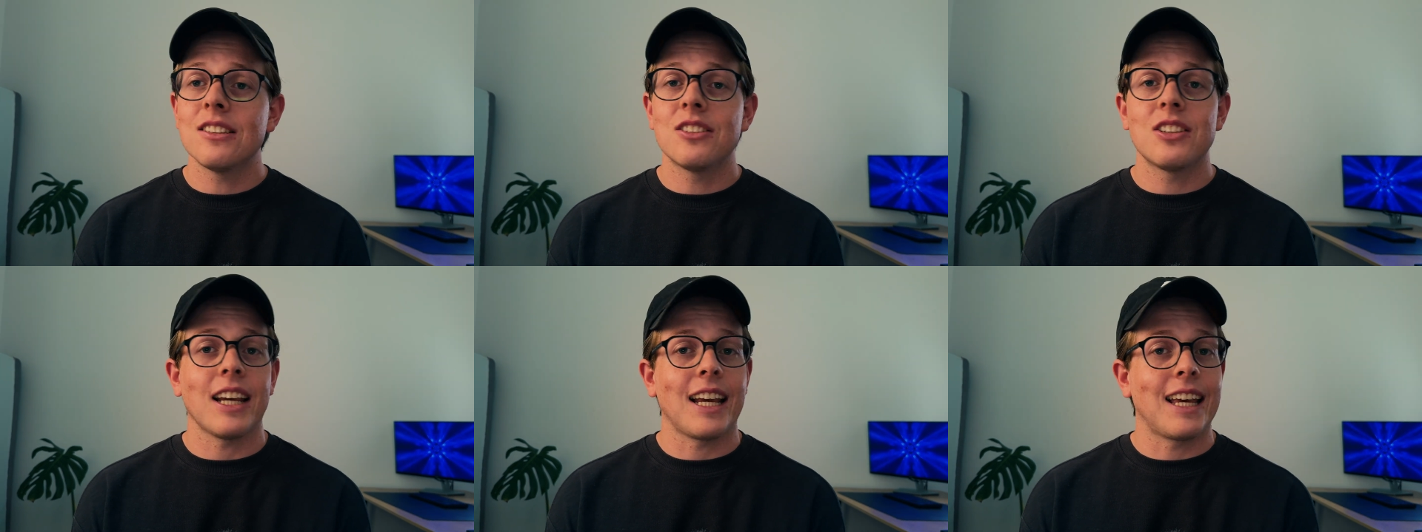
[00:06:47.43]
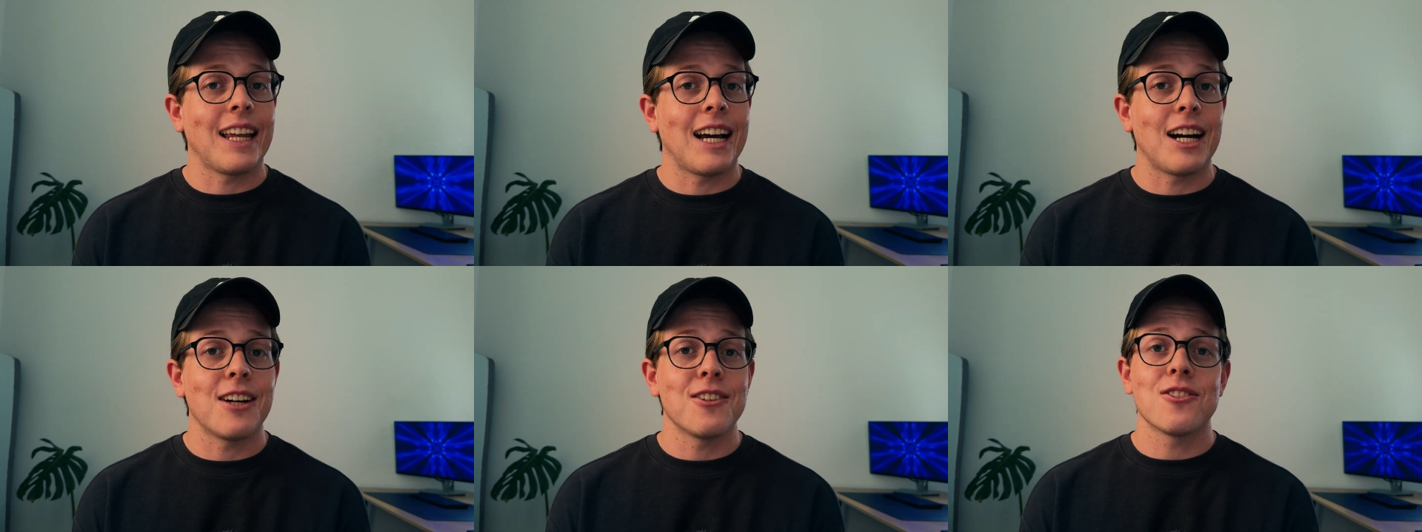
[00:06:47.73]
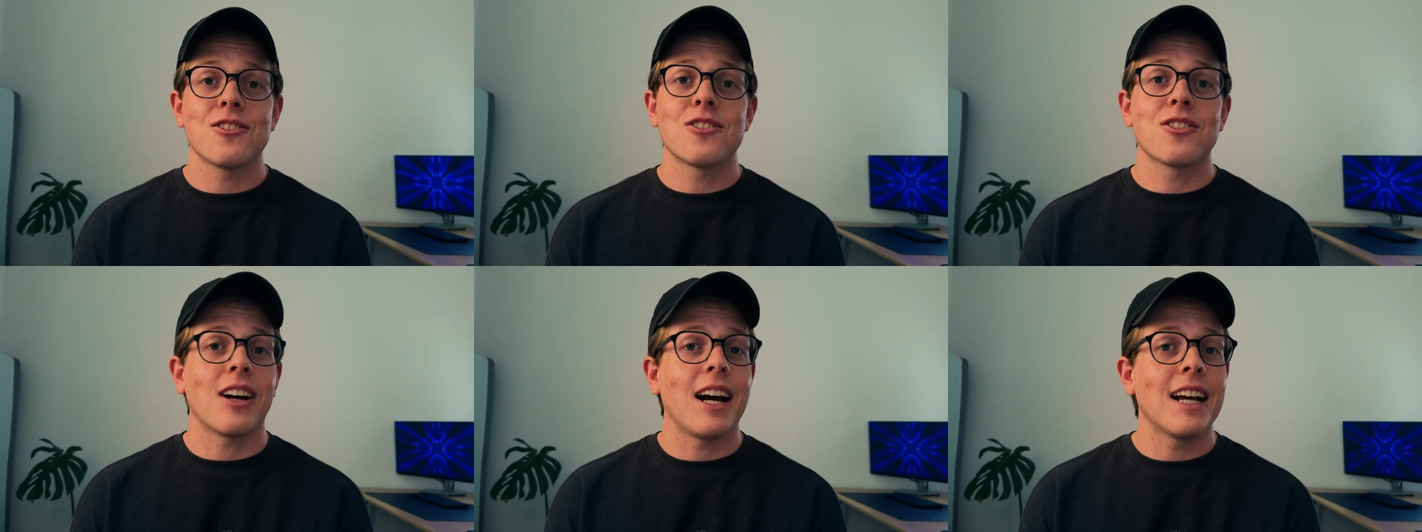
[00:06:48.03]
check it out,
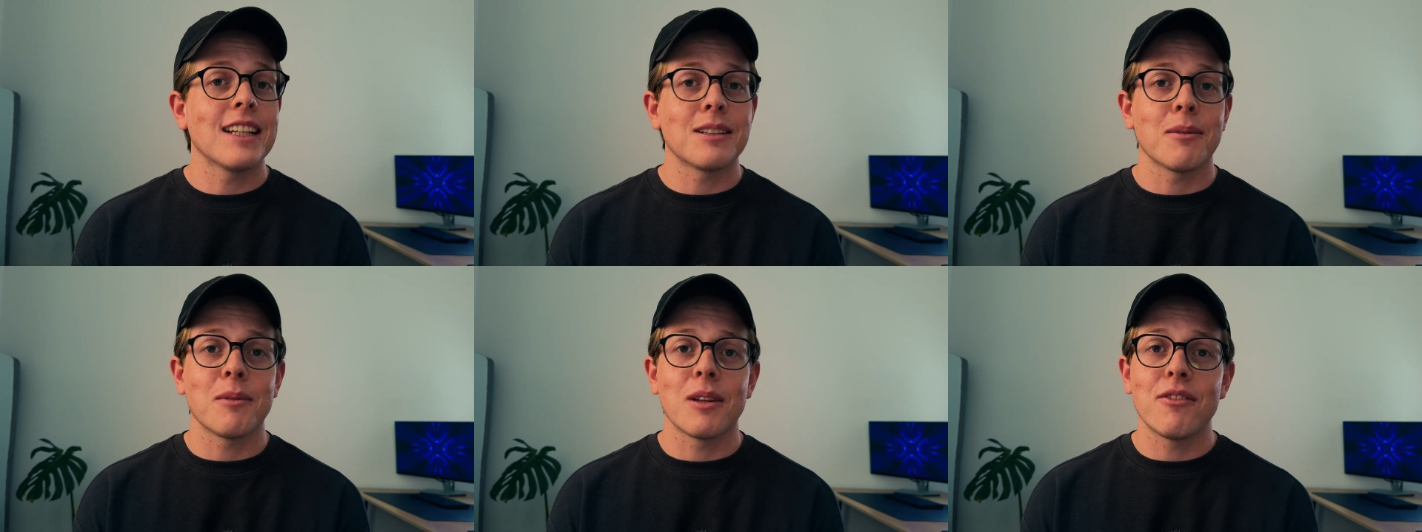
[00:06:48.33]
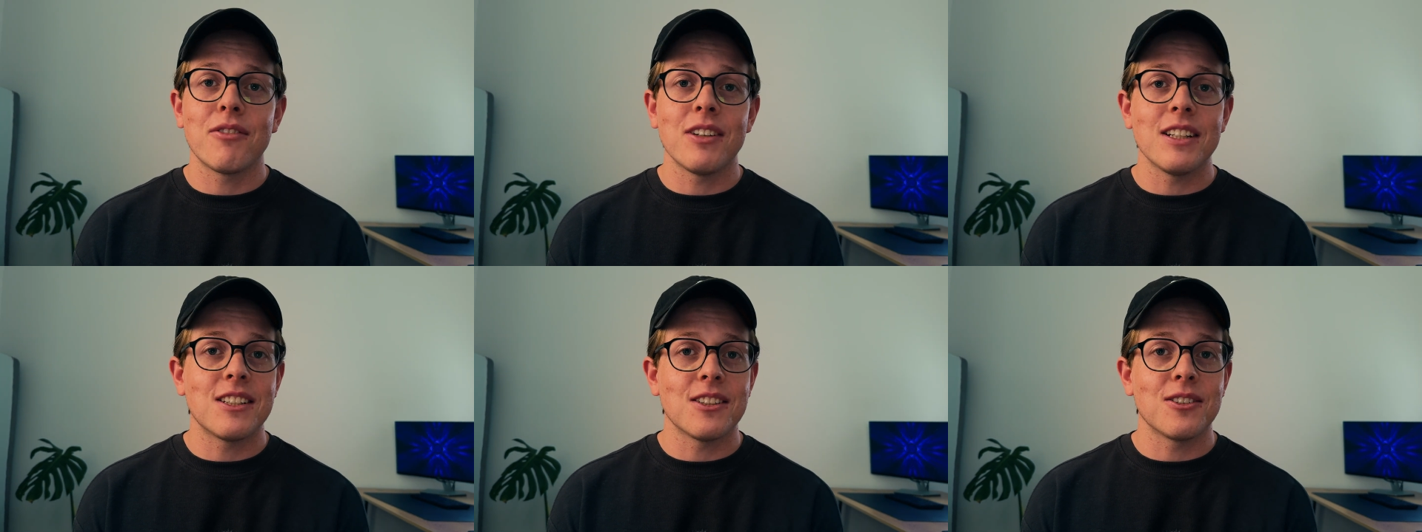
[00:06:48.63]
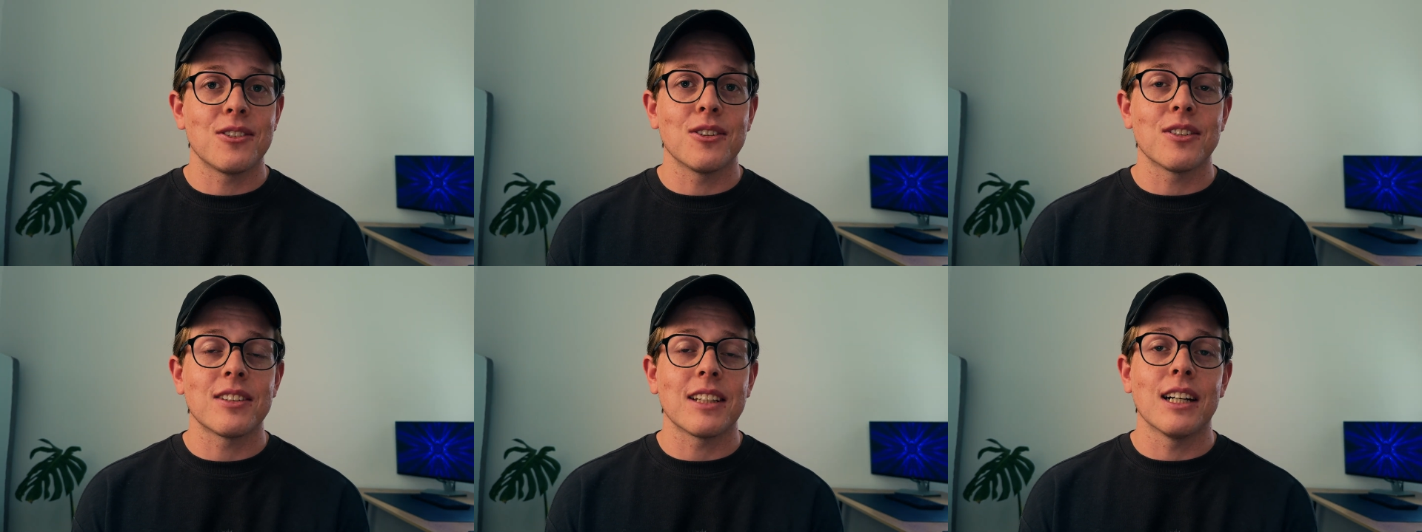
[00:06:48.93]
try some of the
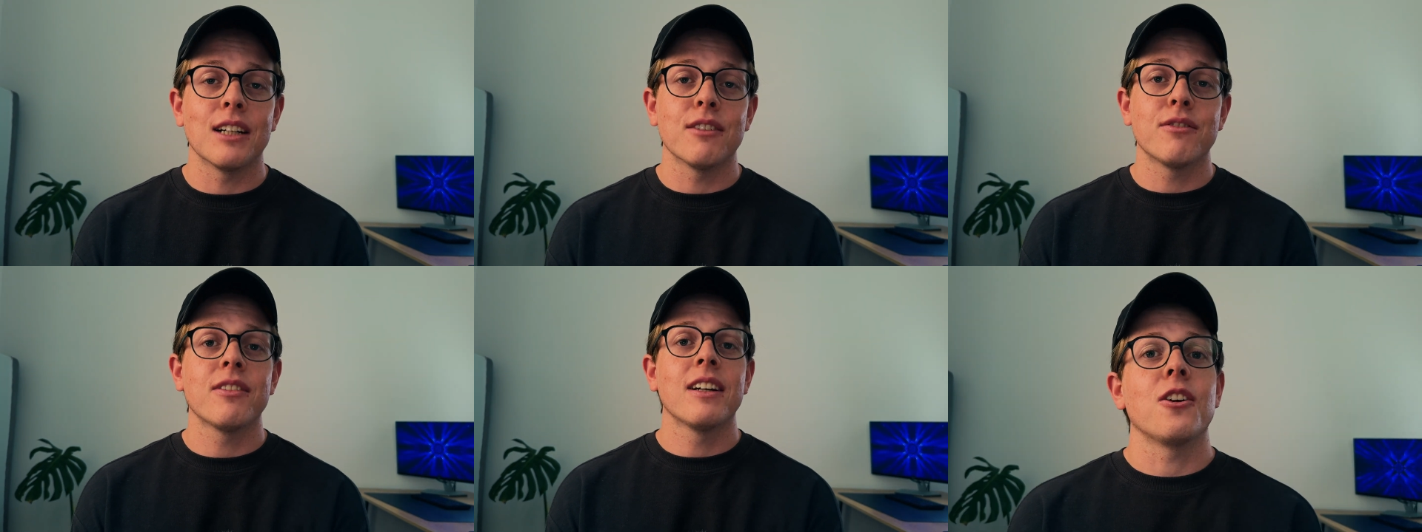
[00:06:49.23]
features yourself.